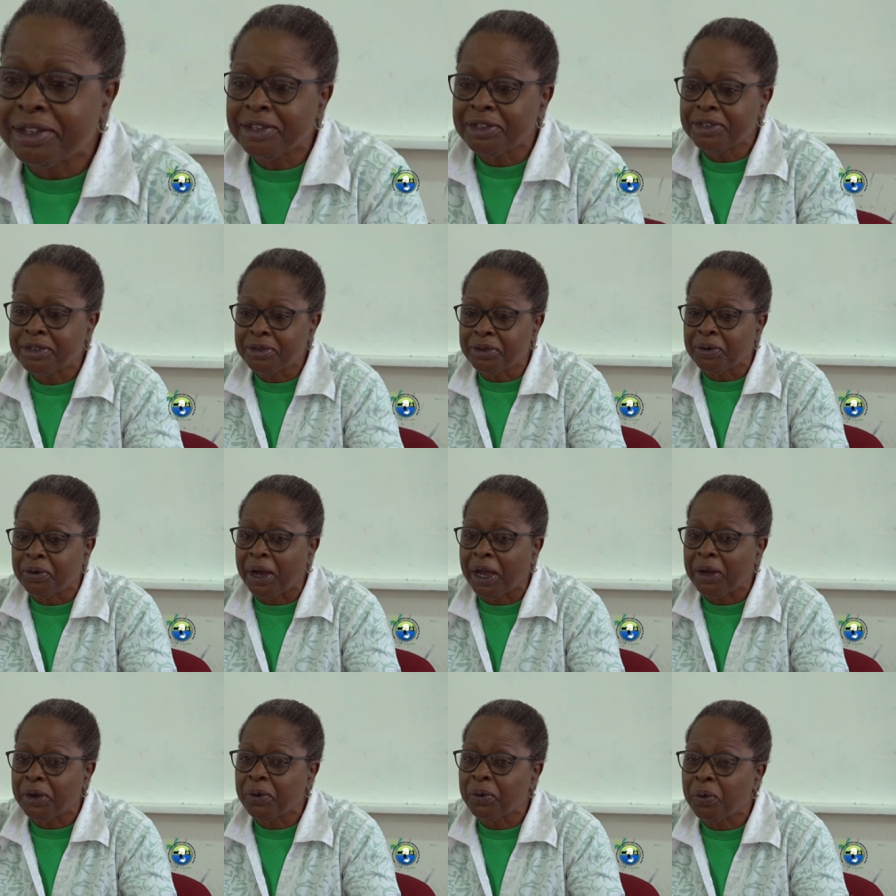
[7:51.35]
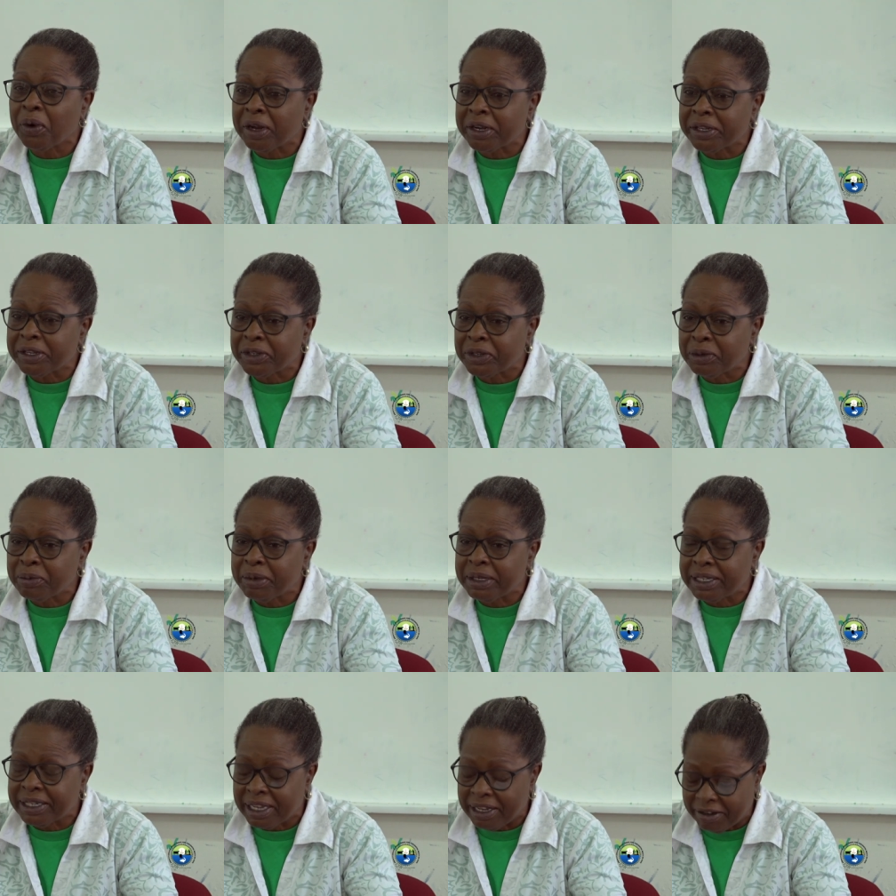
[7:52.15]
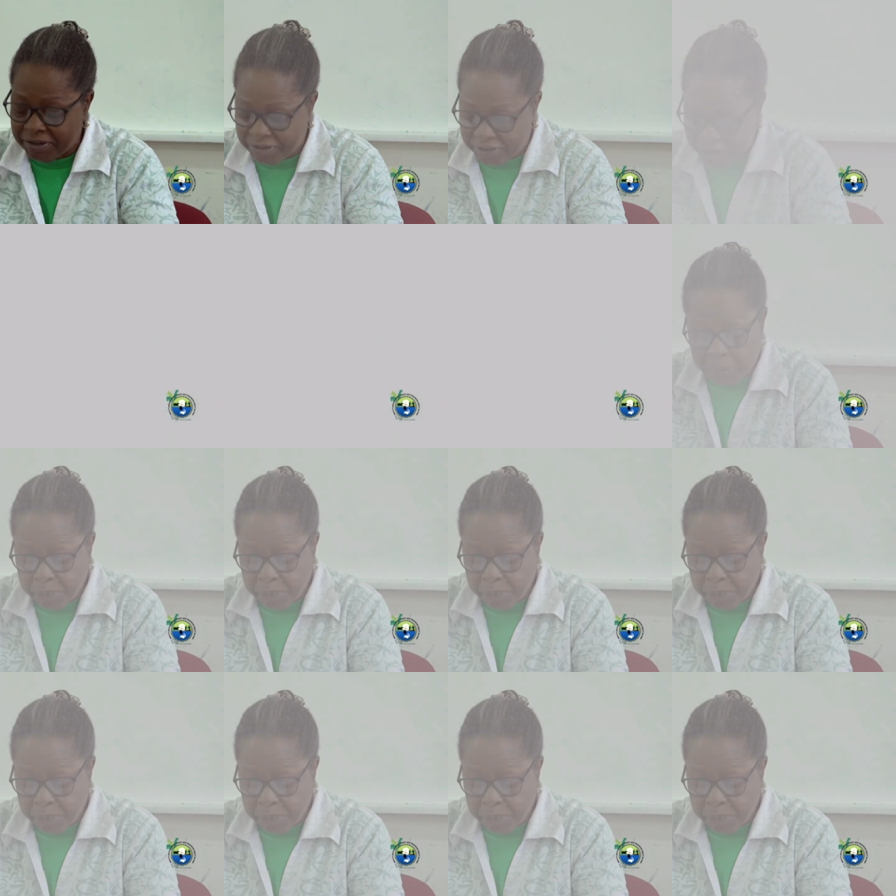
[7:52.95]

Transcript: So I don't want us to be selfish.